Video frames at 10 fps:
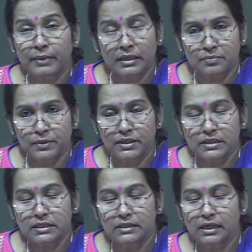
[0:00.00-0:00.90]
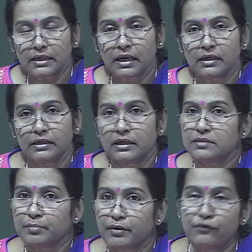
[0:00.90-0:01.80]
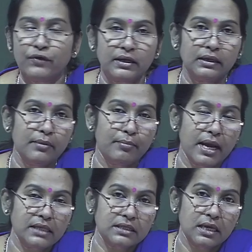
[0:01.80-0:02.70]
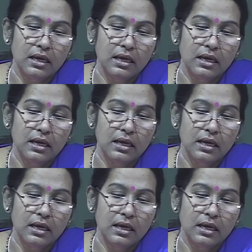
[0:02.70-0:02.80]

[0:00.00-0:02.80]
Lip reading: experiencing that it has perfectly matched